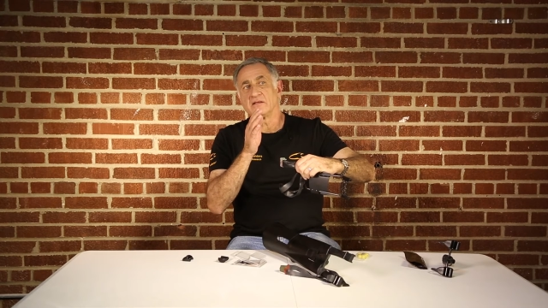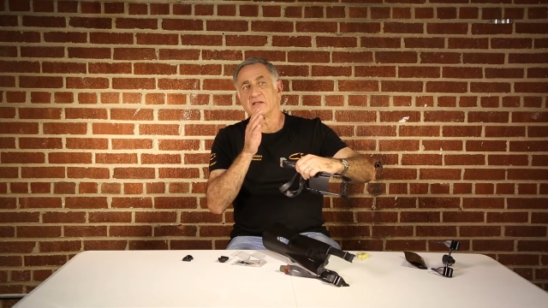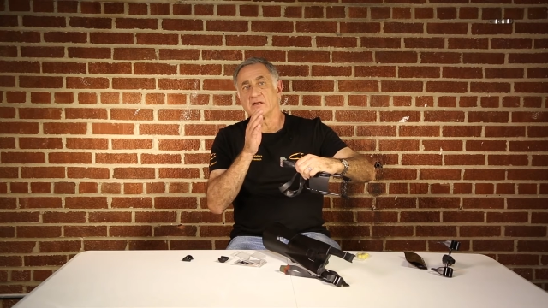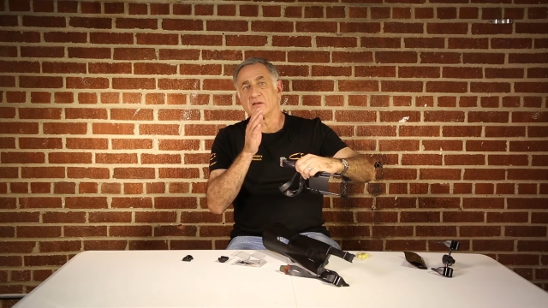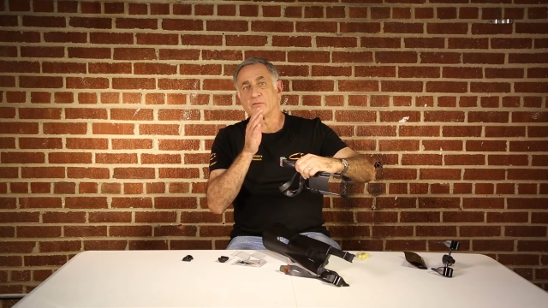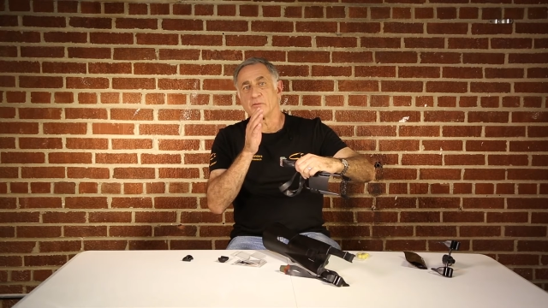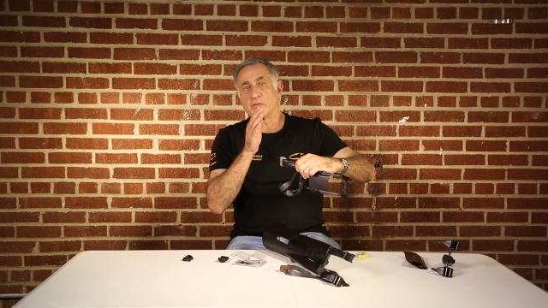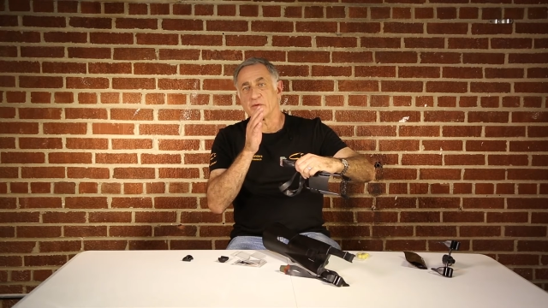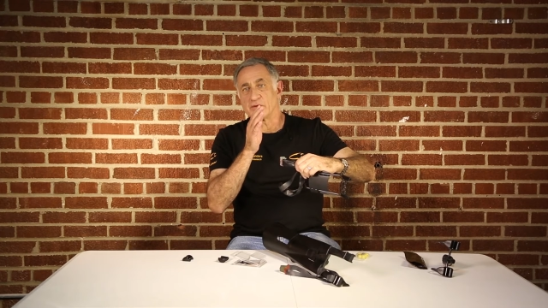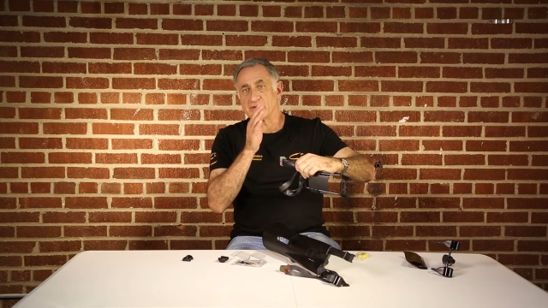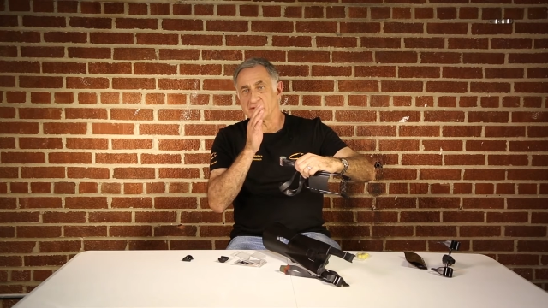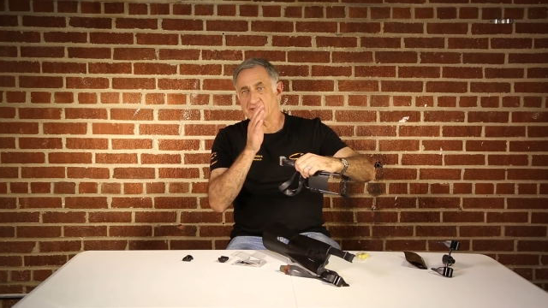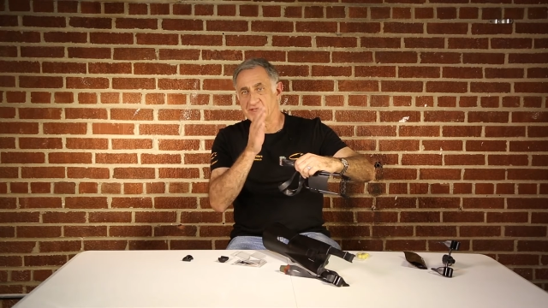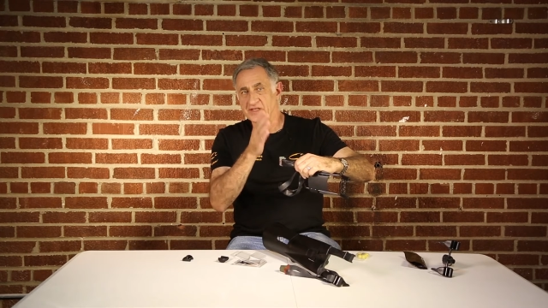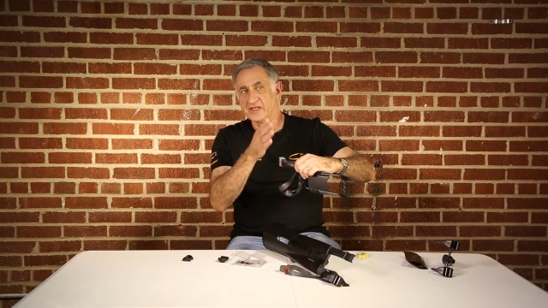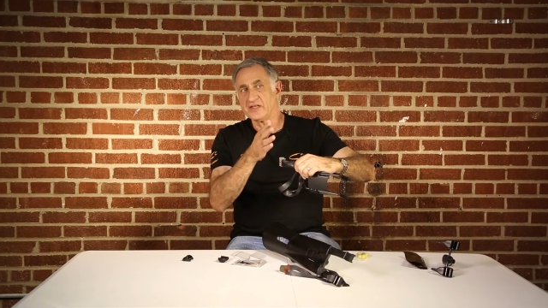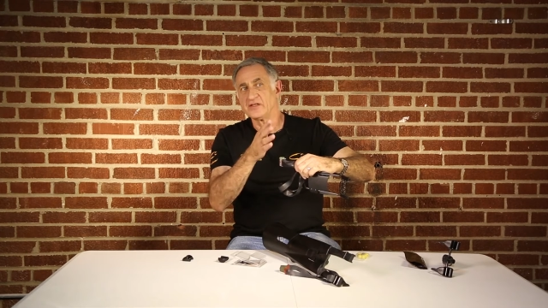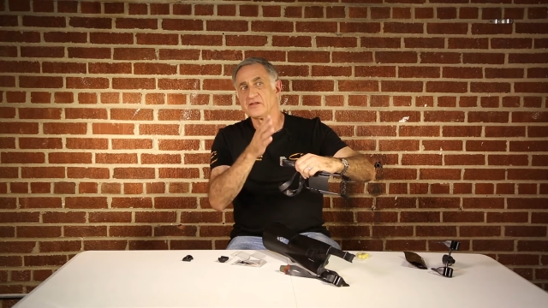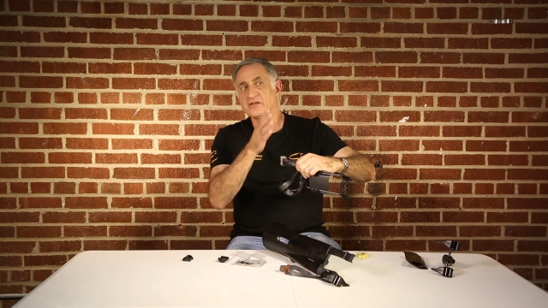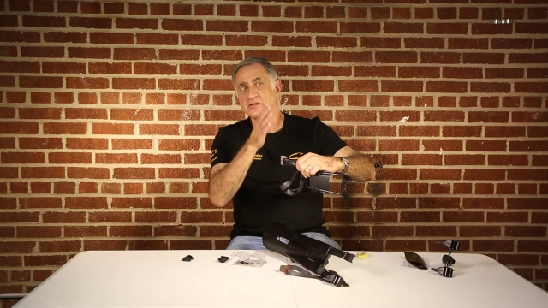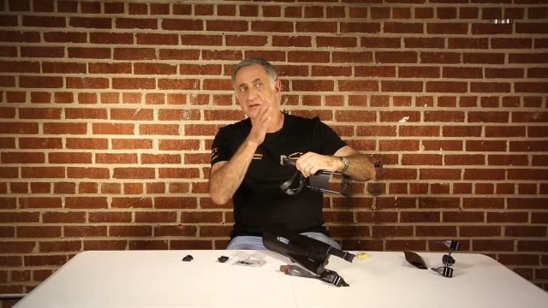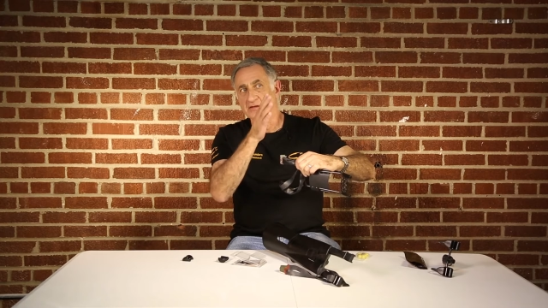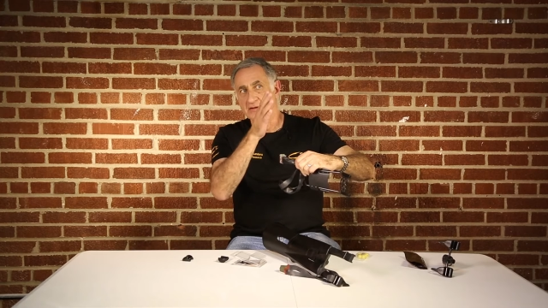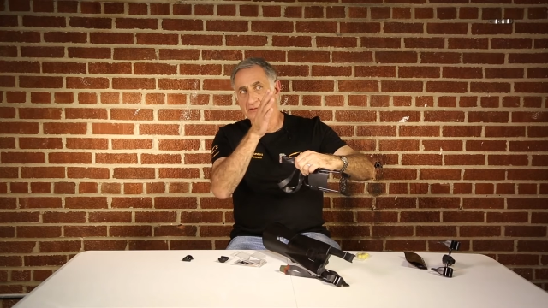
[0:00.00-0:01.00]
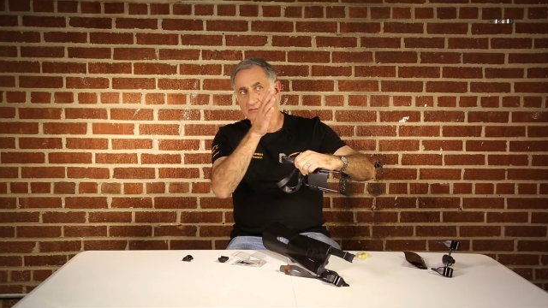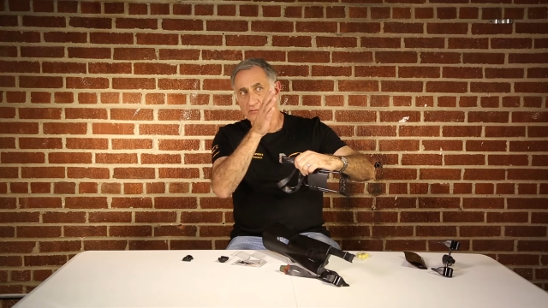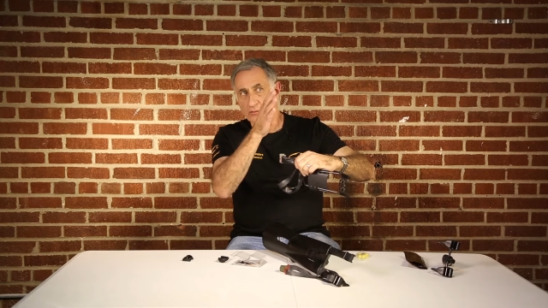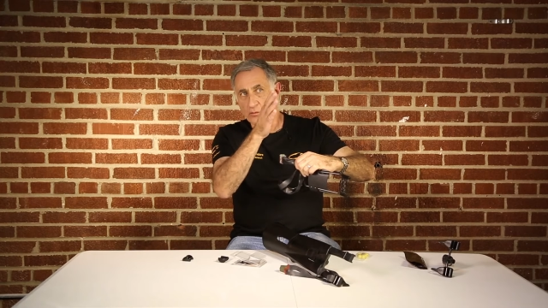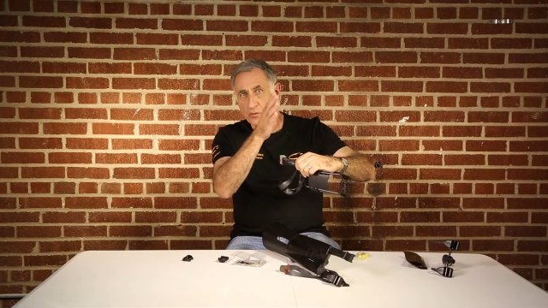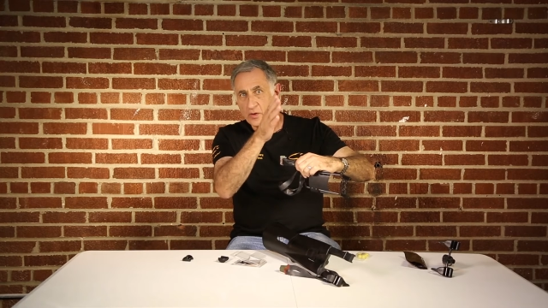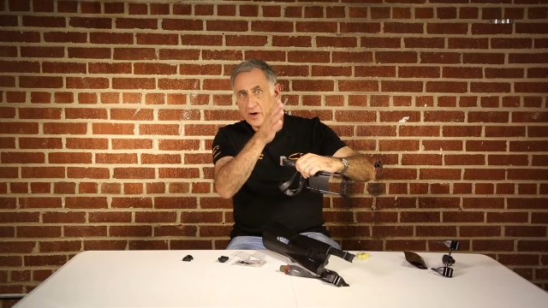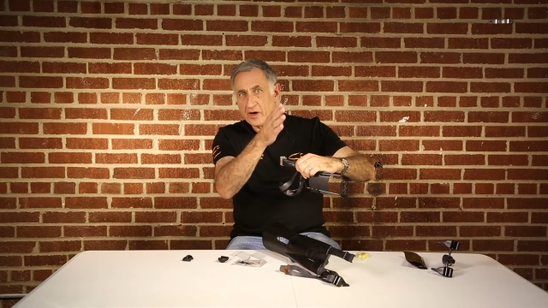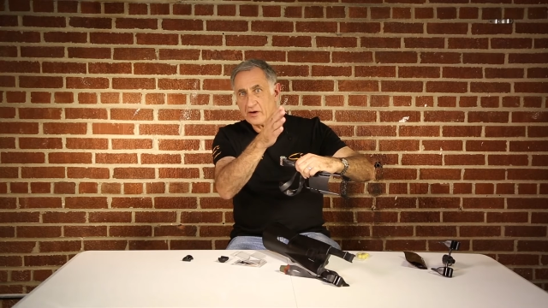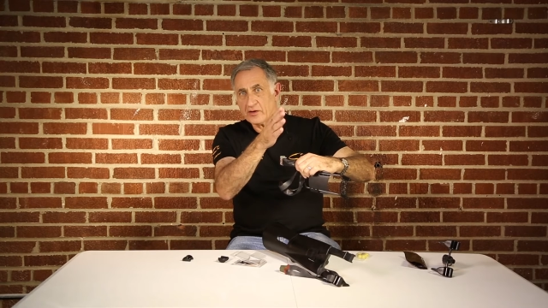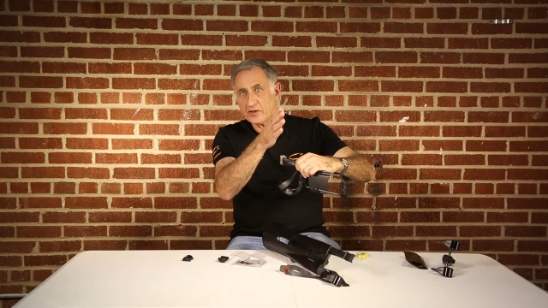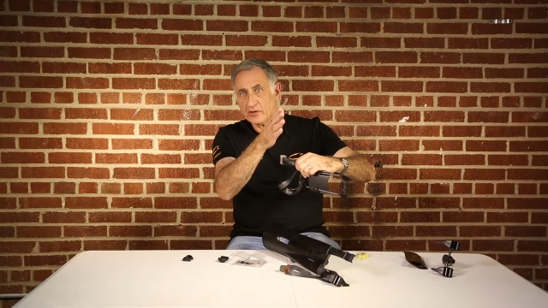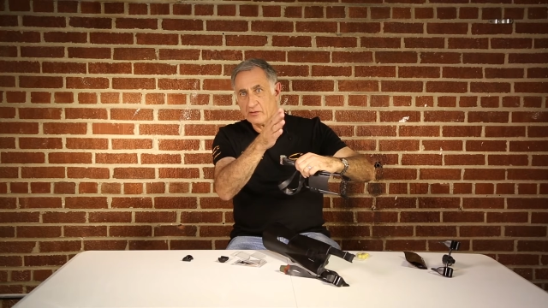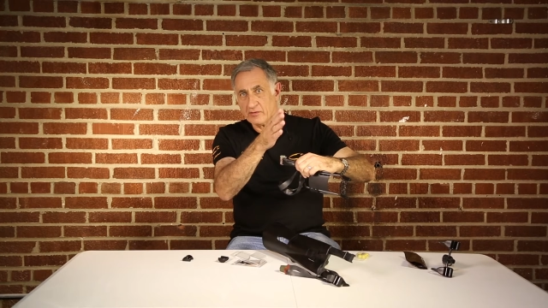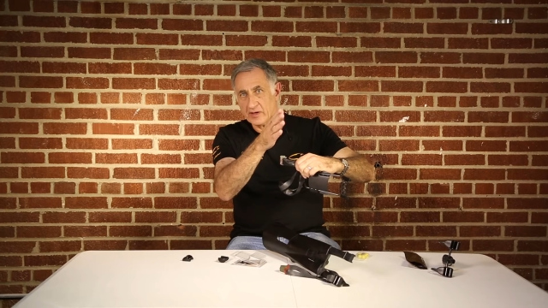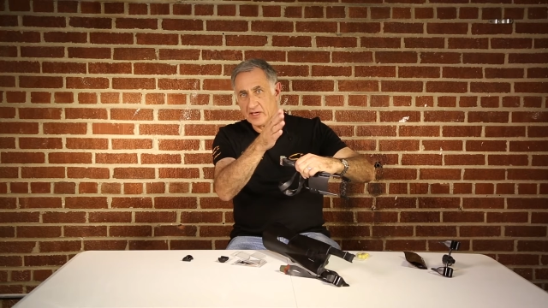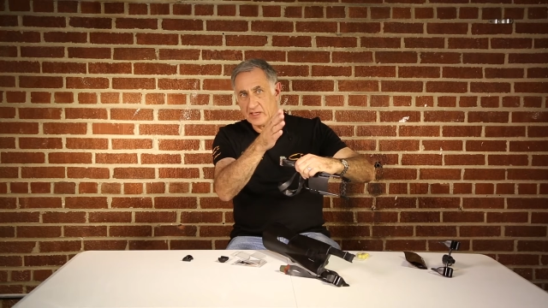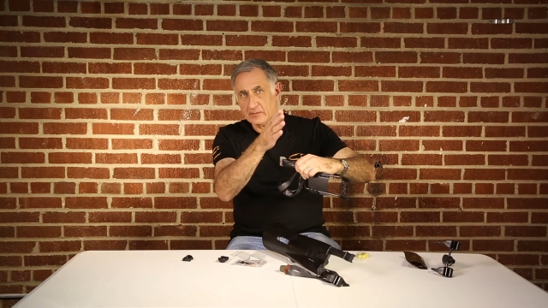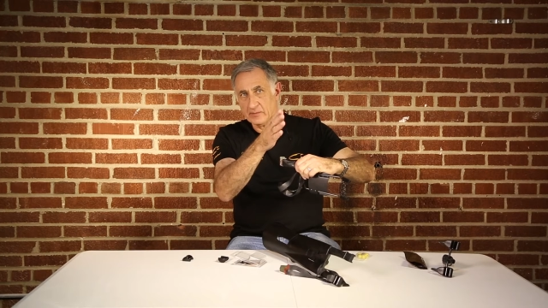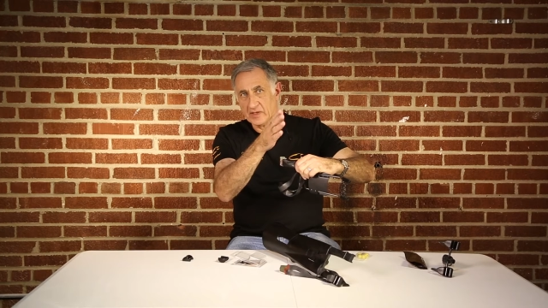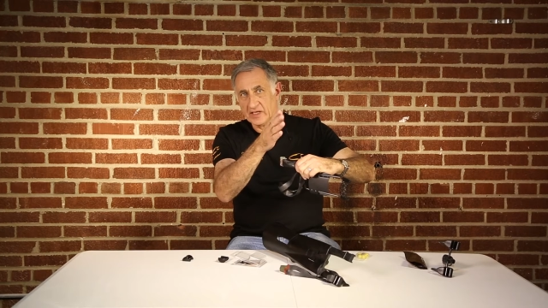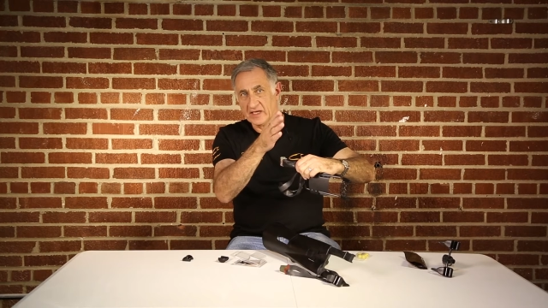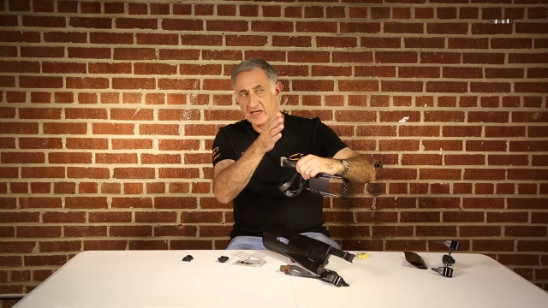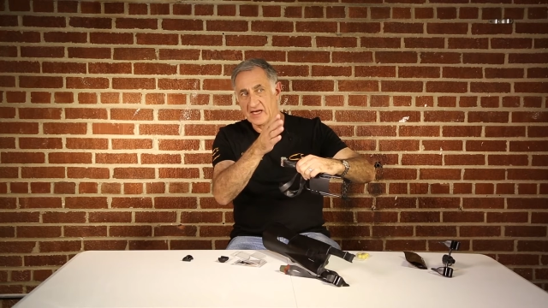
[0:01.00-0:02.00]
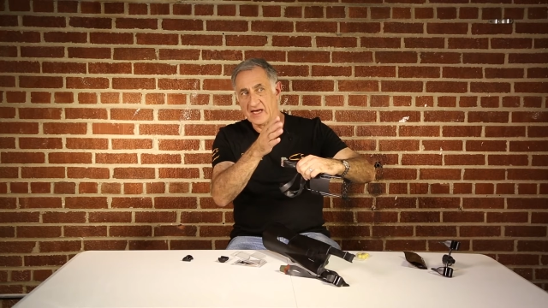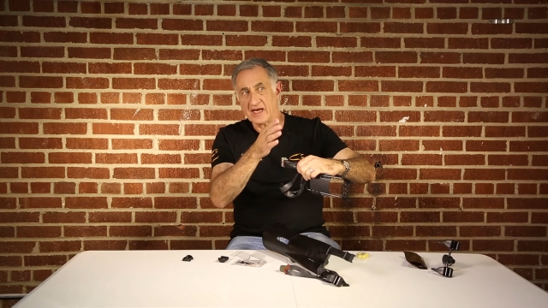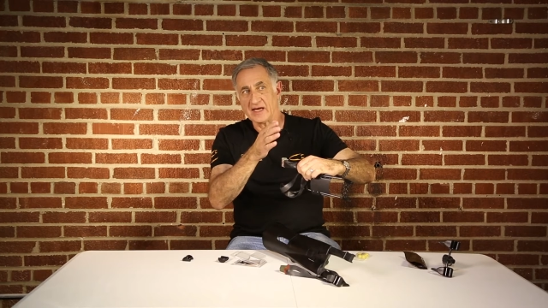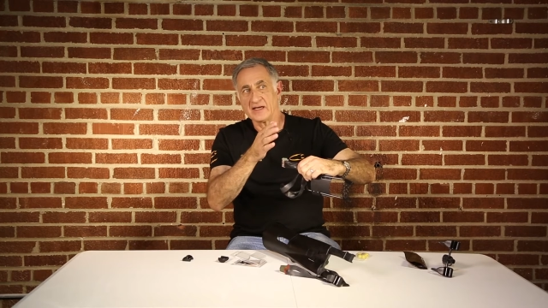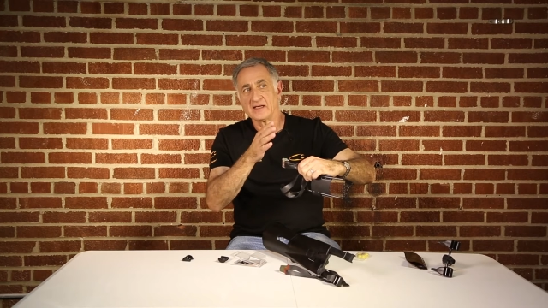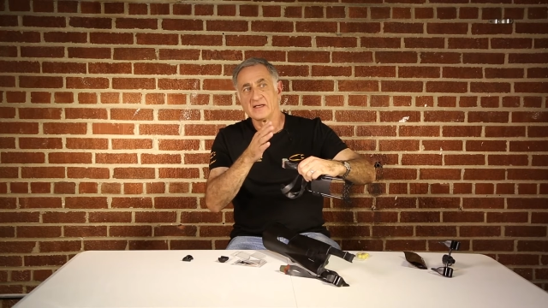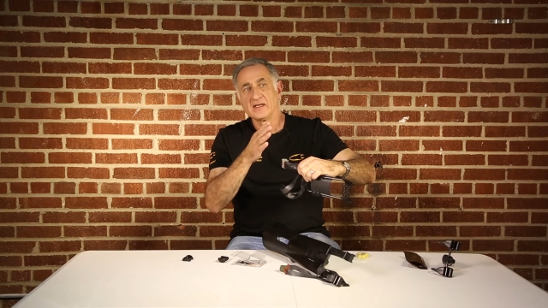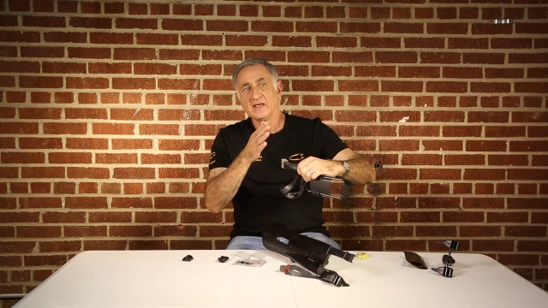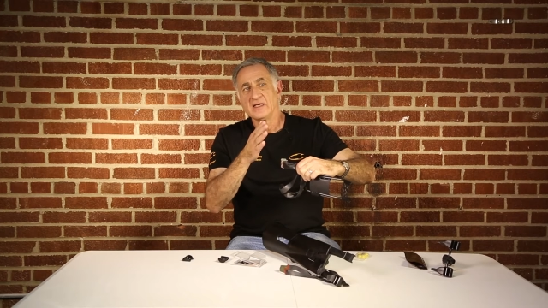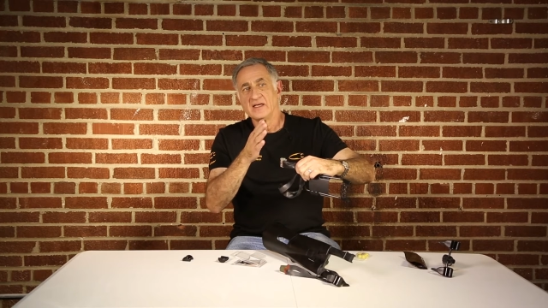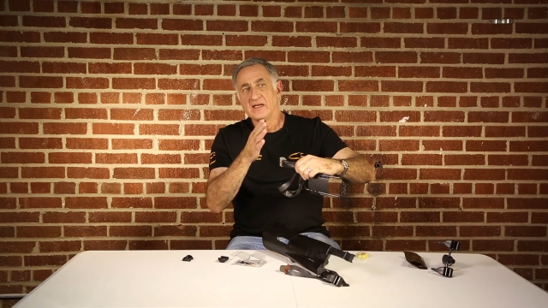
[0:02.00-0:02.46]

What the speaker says: the precision of where you're aiming at